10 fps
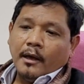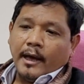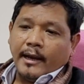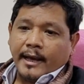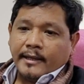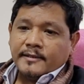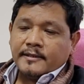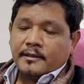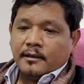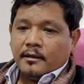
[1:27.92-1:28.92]
And
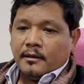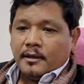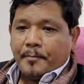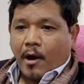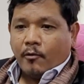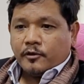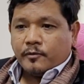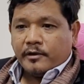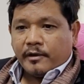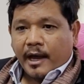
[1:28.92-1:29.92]
hence, the powers
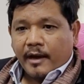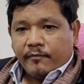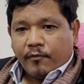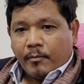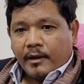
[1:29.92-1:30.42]
were derived from